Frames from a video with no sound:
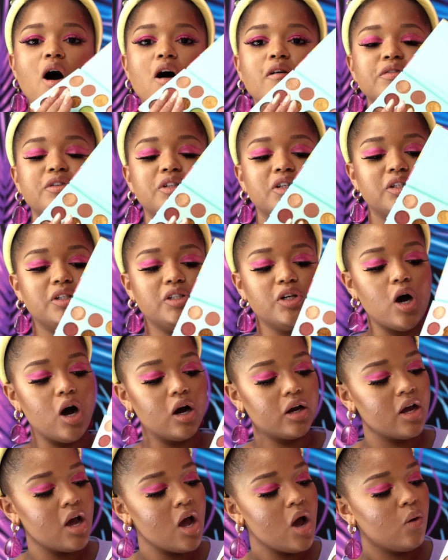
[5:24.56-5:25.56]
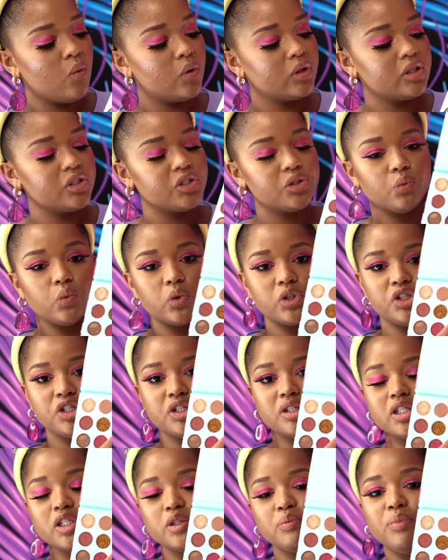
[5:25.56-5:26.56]
After Dark, which
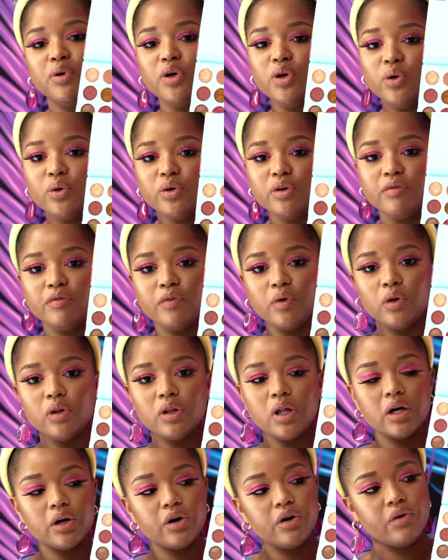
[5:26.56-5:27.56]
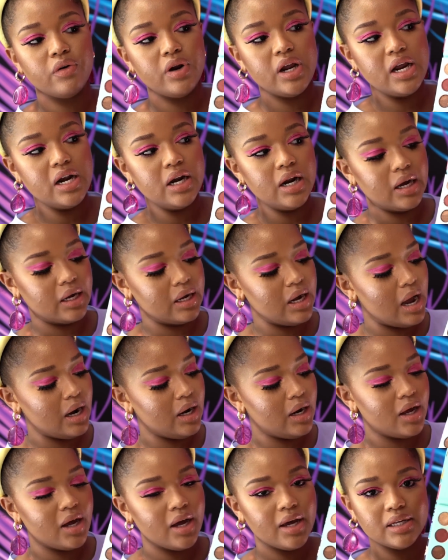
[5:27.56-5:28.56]
is this beautiful green
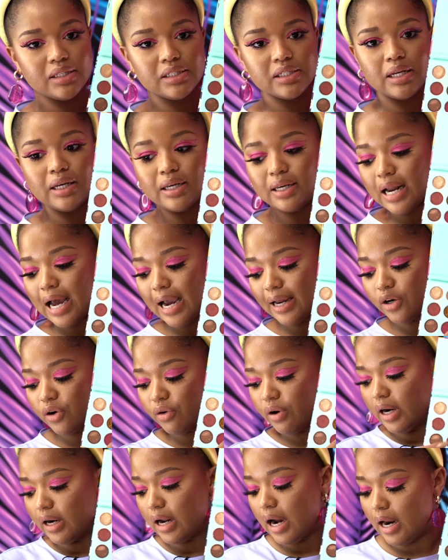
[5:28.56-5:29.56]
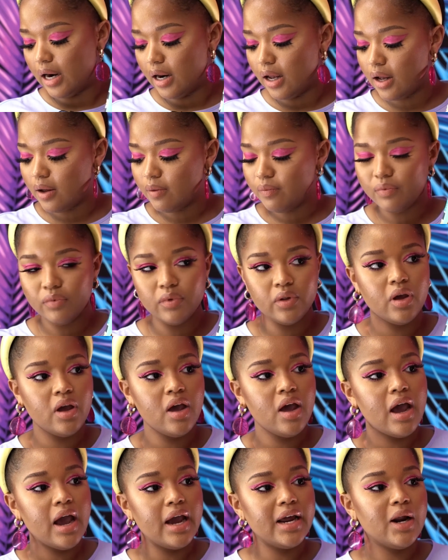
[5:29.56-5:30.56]
color. It's a light green color.
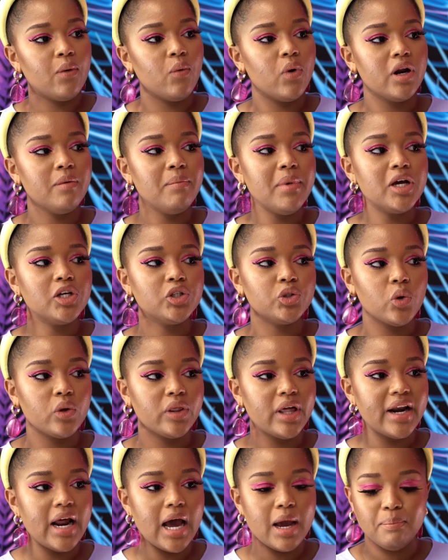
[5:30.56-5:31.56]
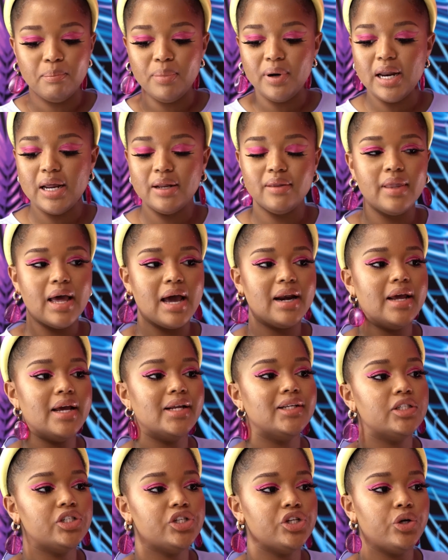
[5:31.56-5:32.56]
And I wanna make sure that I blend that
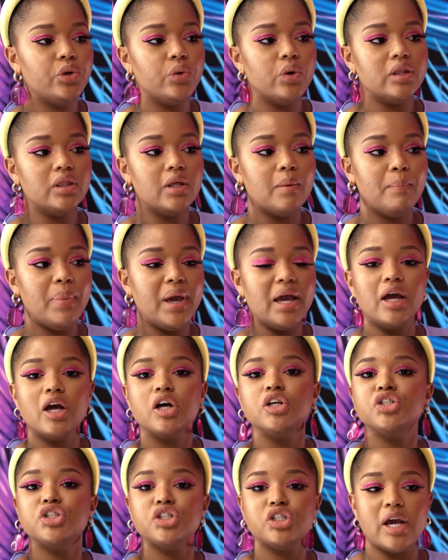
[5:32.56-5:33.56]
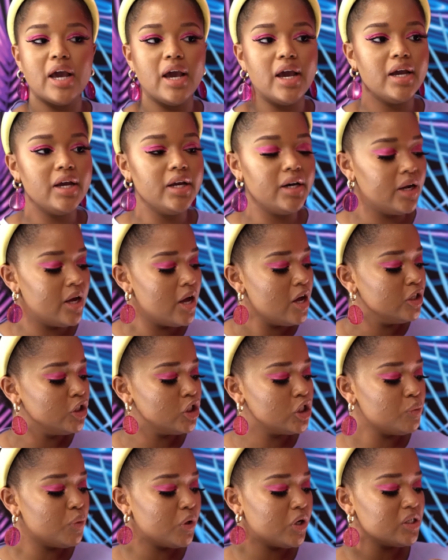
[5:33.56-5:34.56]
into the pink shade,
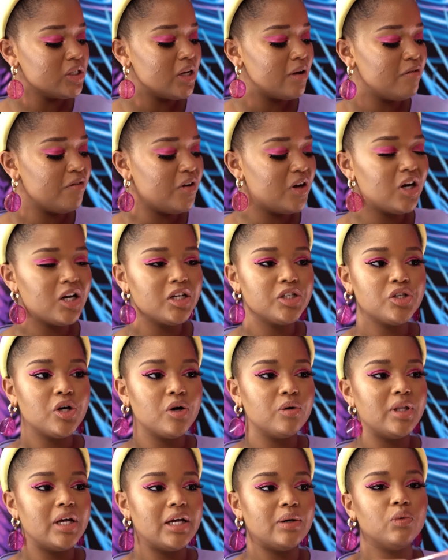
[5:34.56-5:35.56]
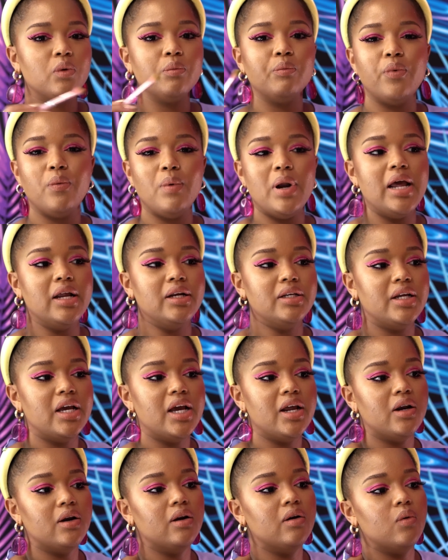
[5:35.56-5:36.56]
just because I feel as though that will blend
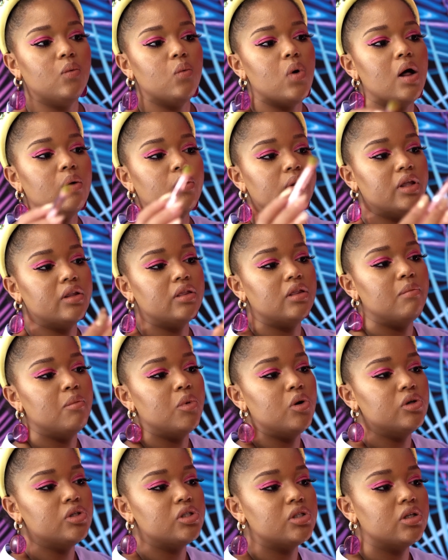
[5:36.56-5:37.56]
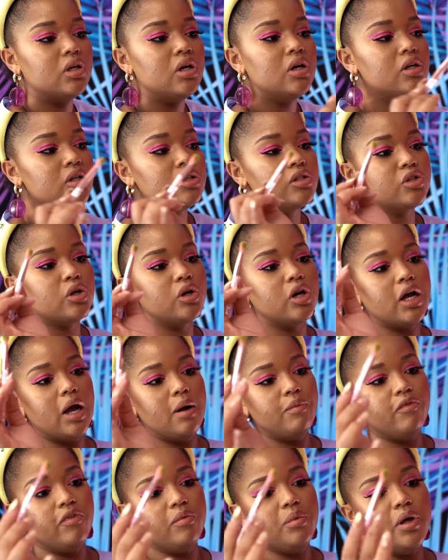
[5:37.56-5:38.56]
in well with it the most. So look
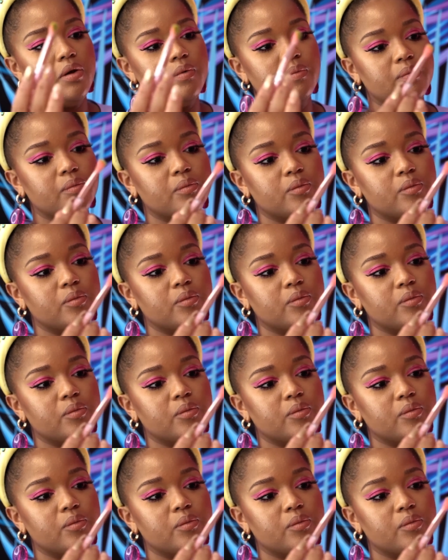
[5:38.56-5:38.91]
up for me.